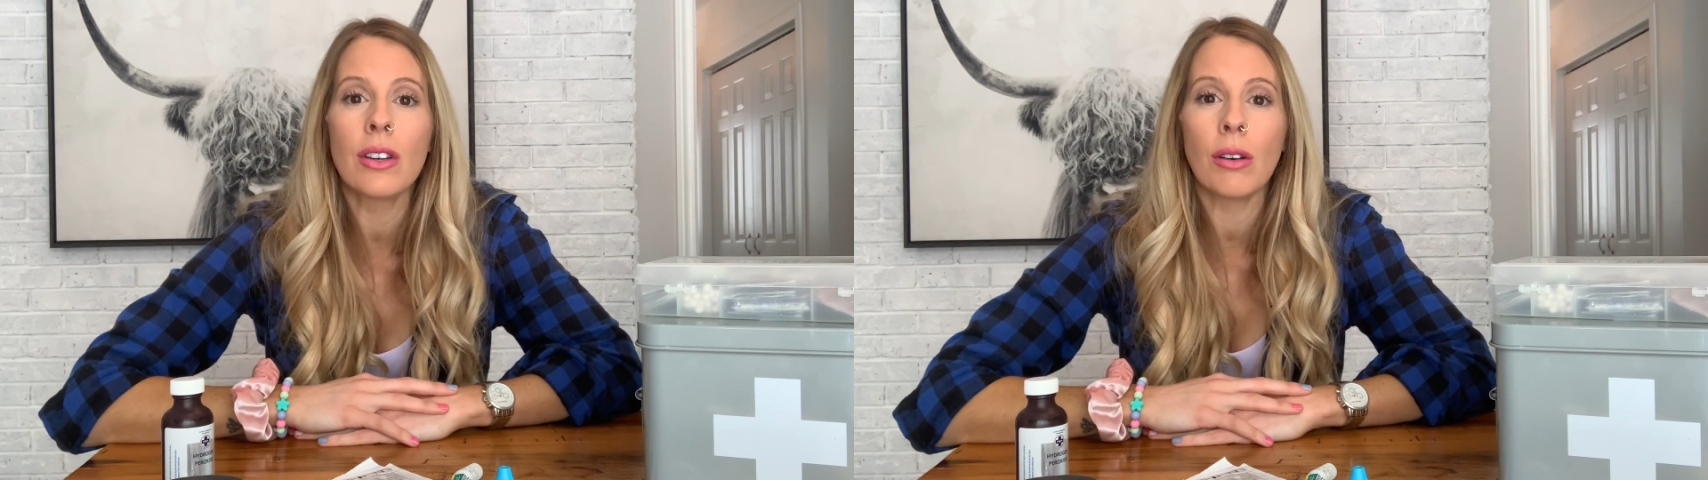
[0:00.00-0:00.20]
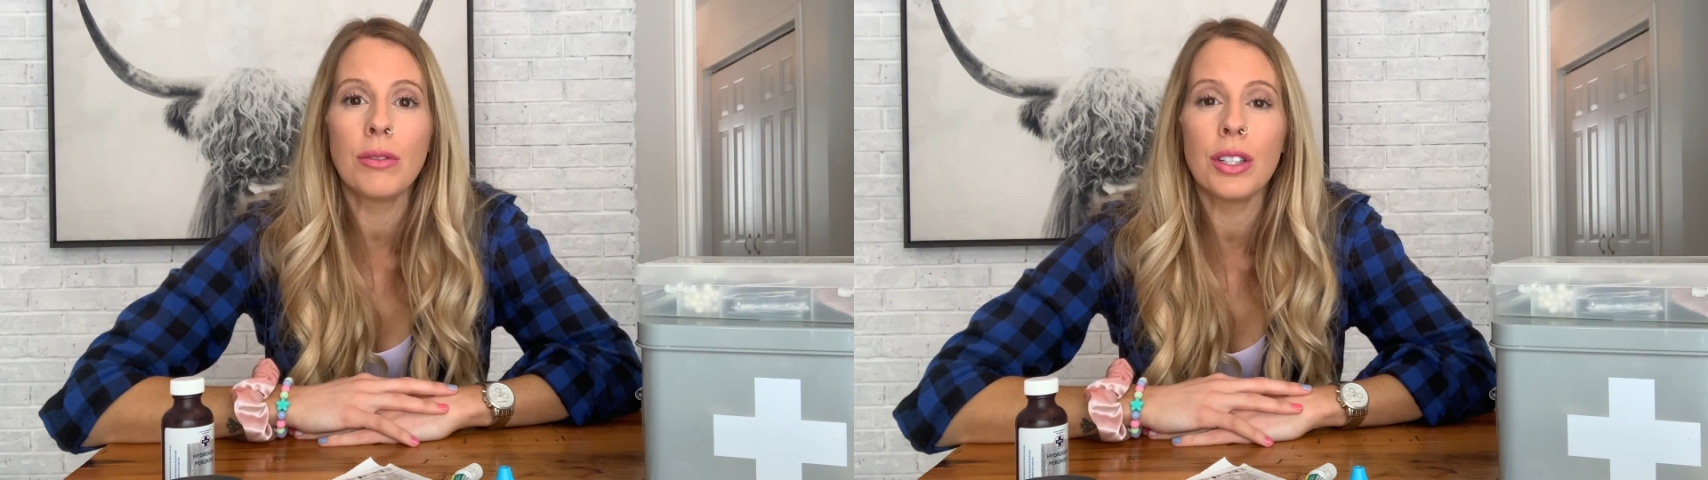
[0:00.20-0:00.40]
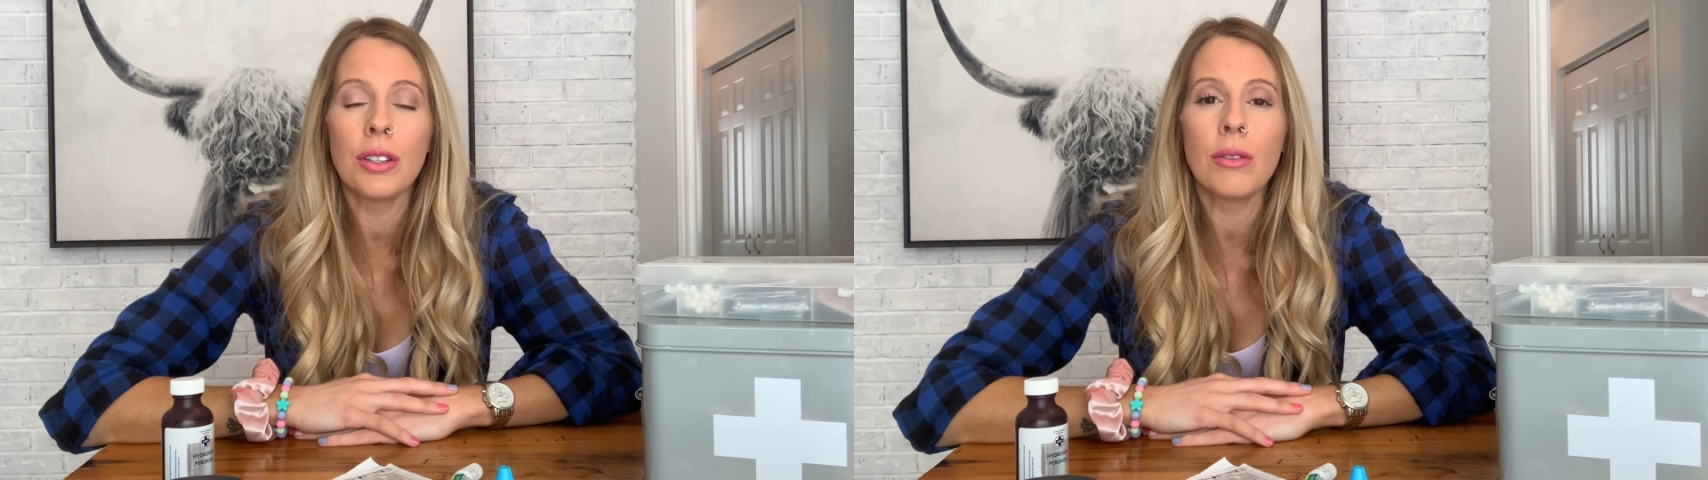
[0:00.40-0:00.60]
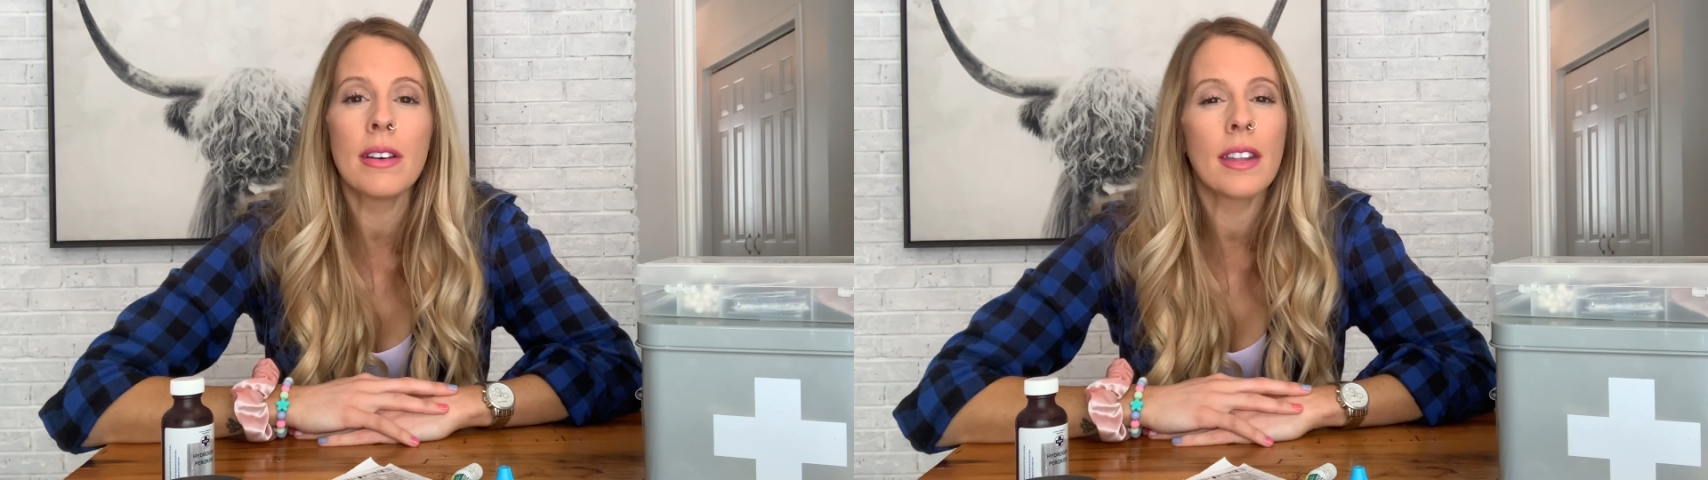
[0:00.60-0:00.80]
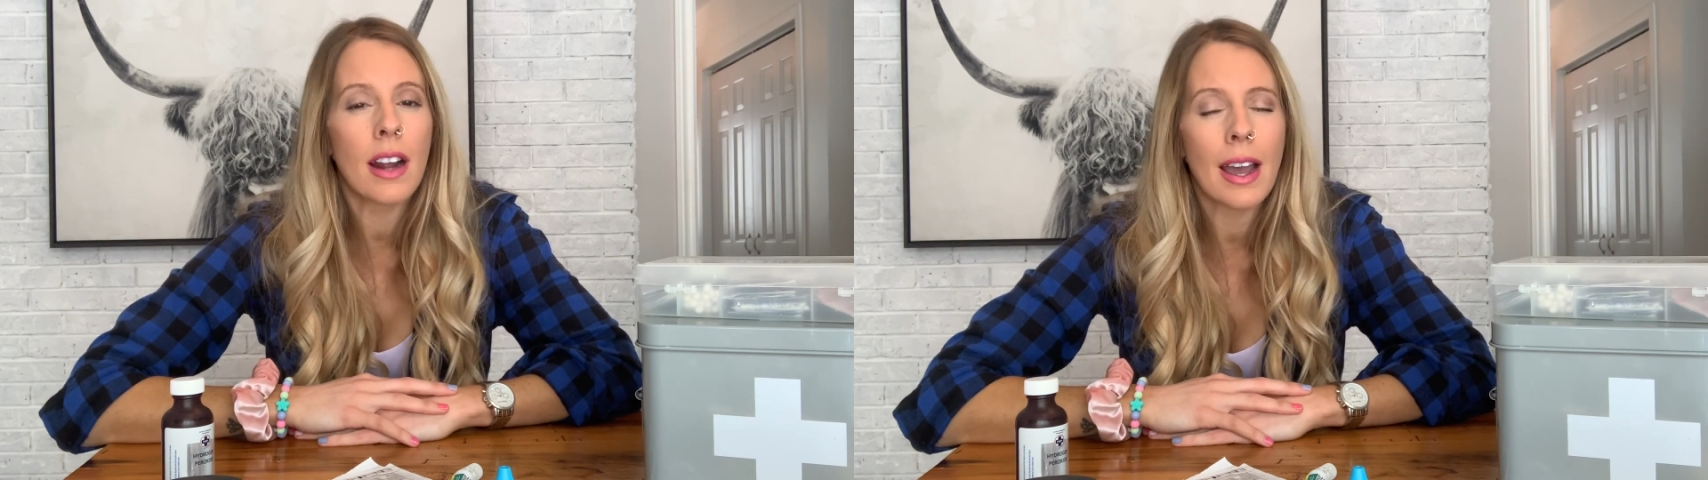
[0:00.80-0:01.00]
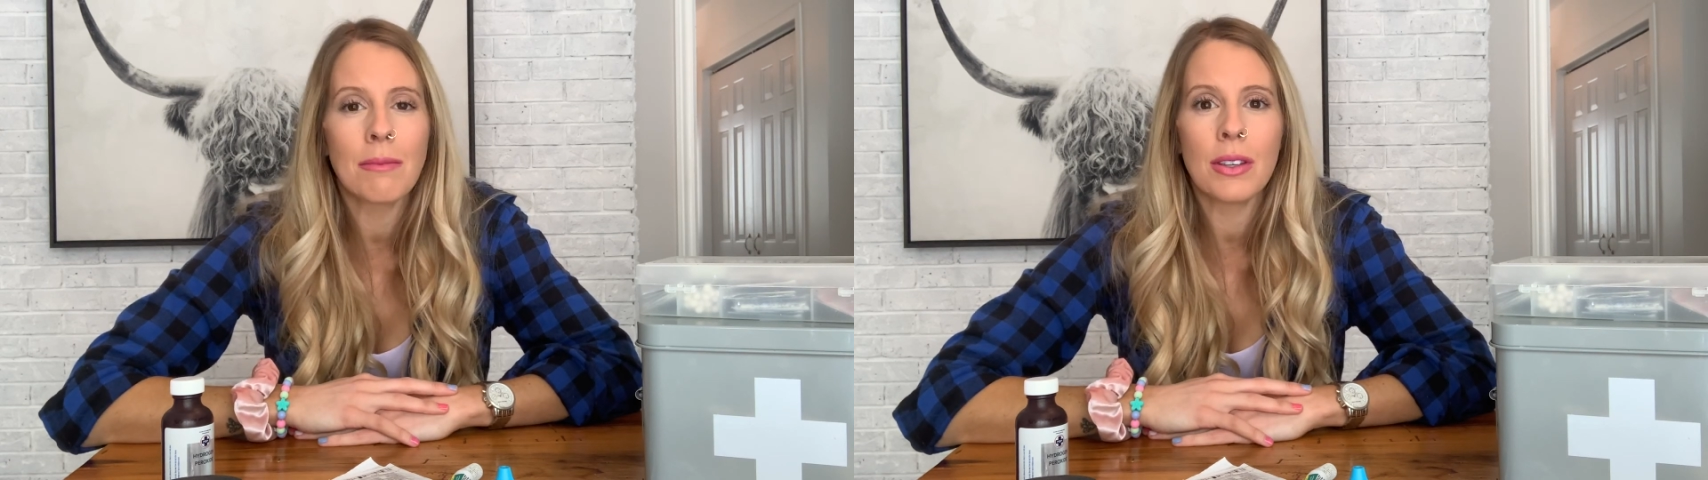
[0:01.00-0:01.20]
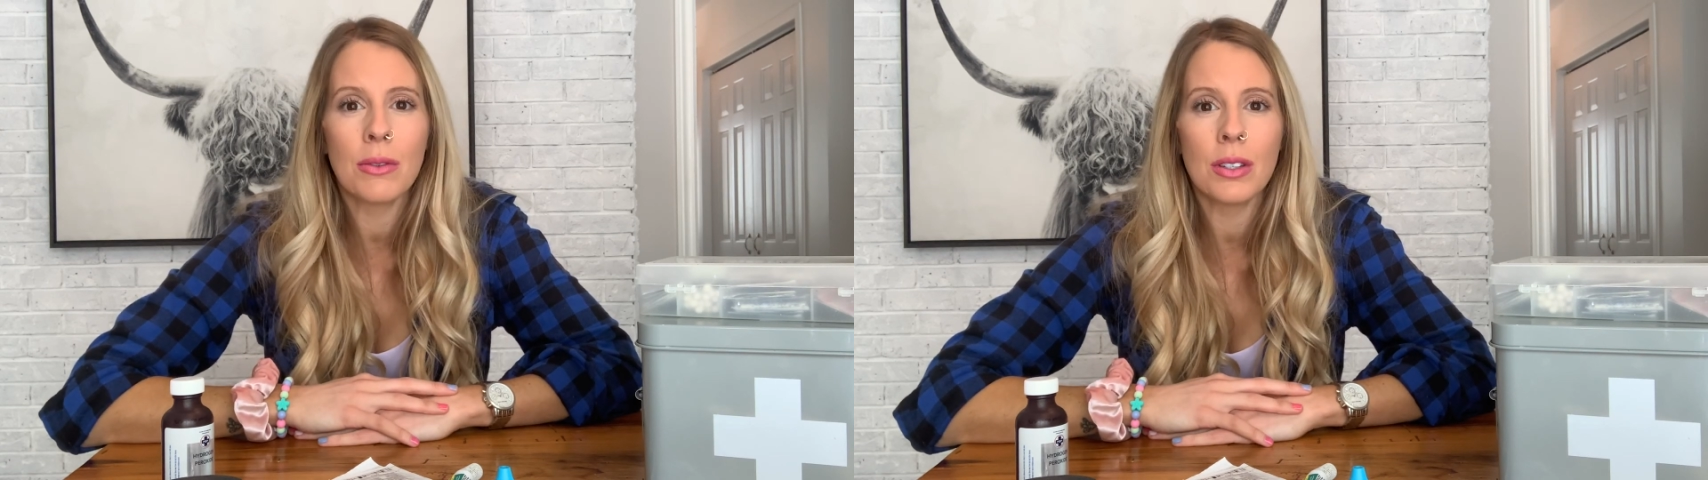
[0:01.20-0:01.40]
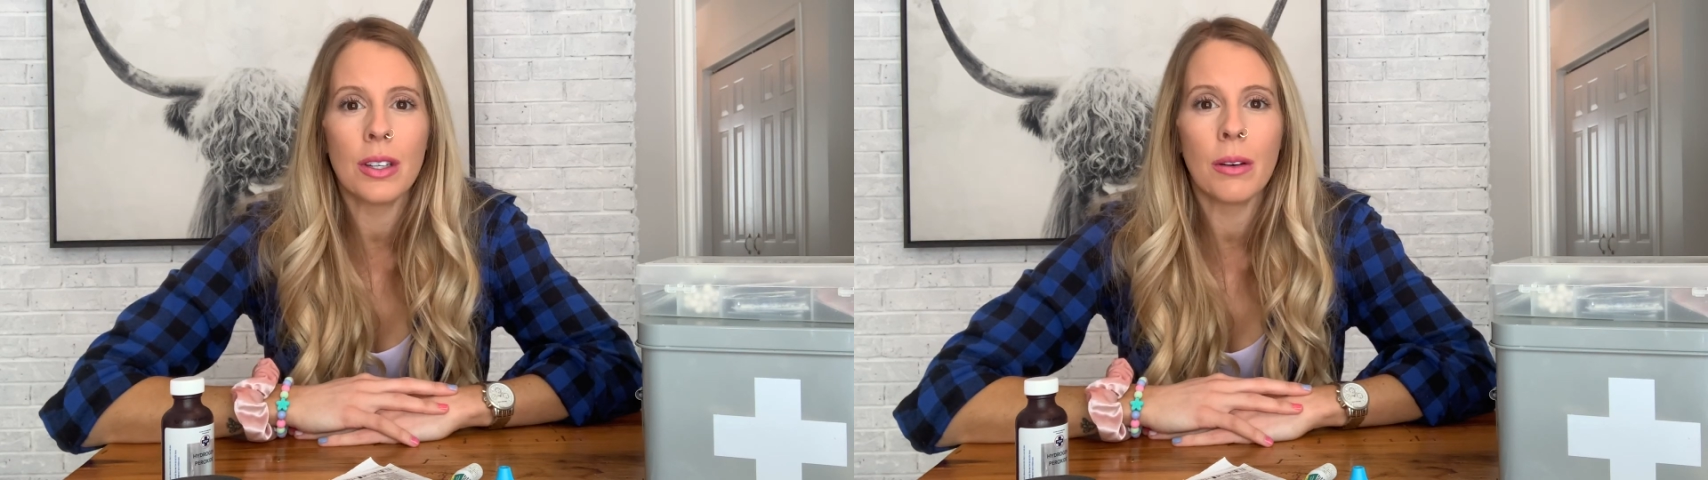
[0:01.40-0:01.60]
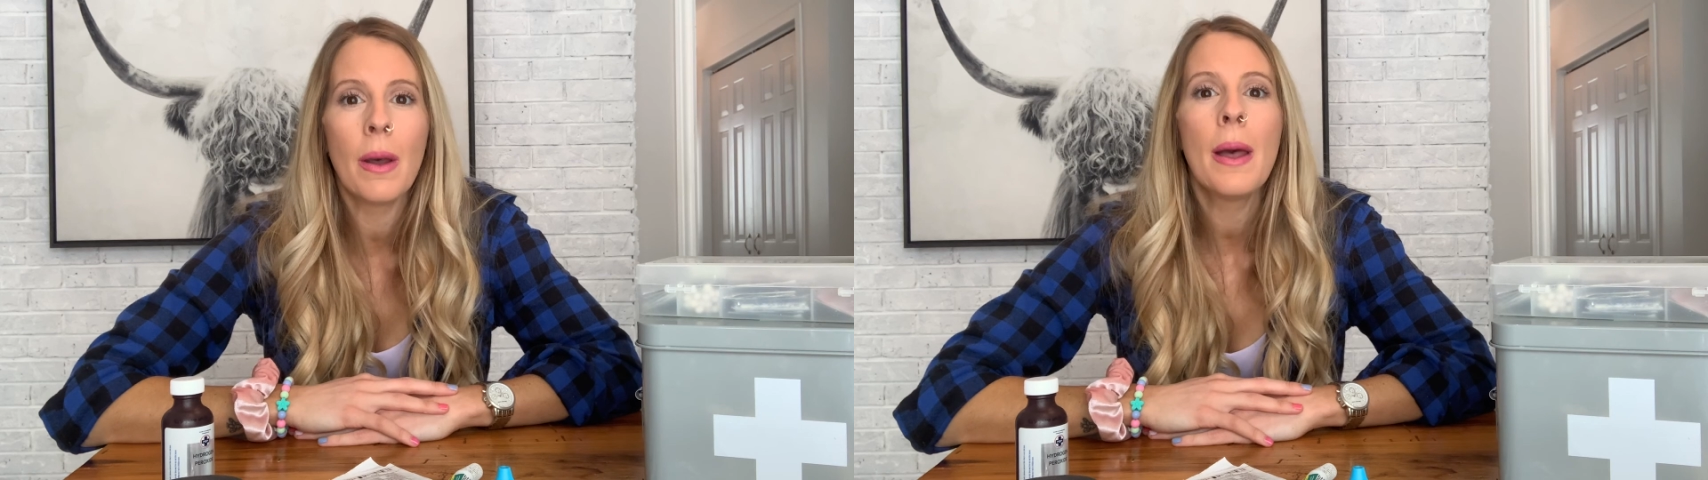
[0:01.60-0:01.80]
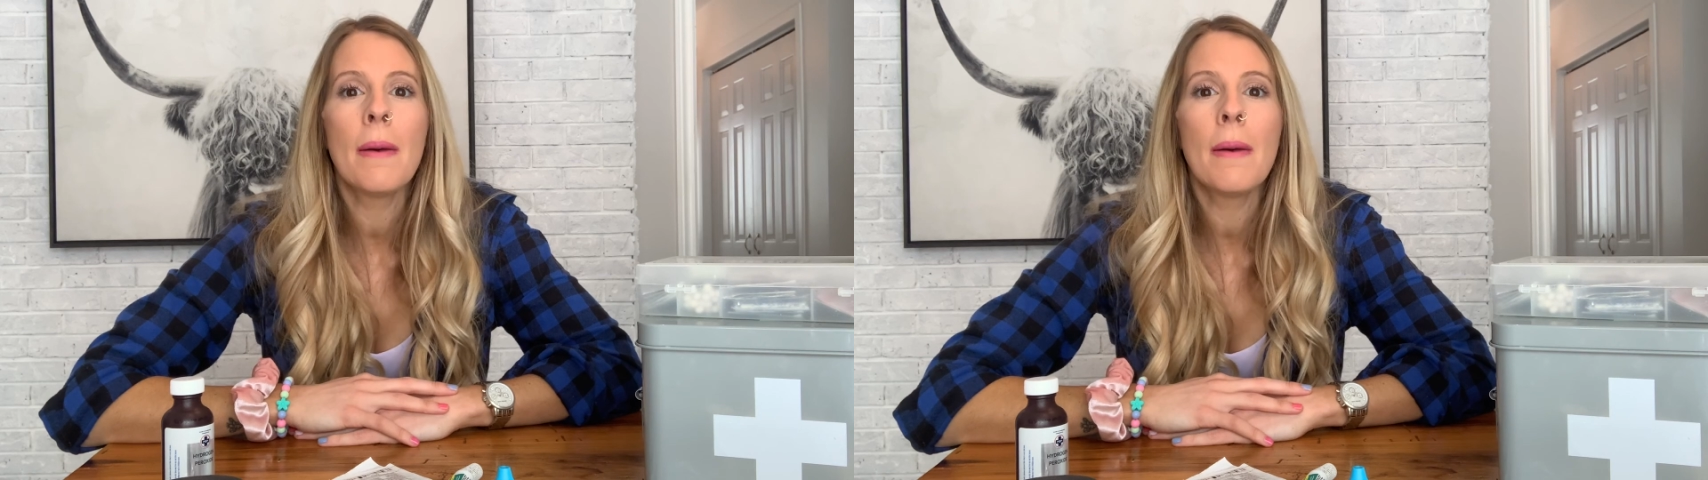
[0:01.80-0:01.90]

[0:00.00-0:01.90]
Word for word: go to and that I'm used to.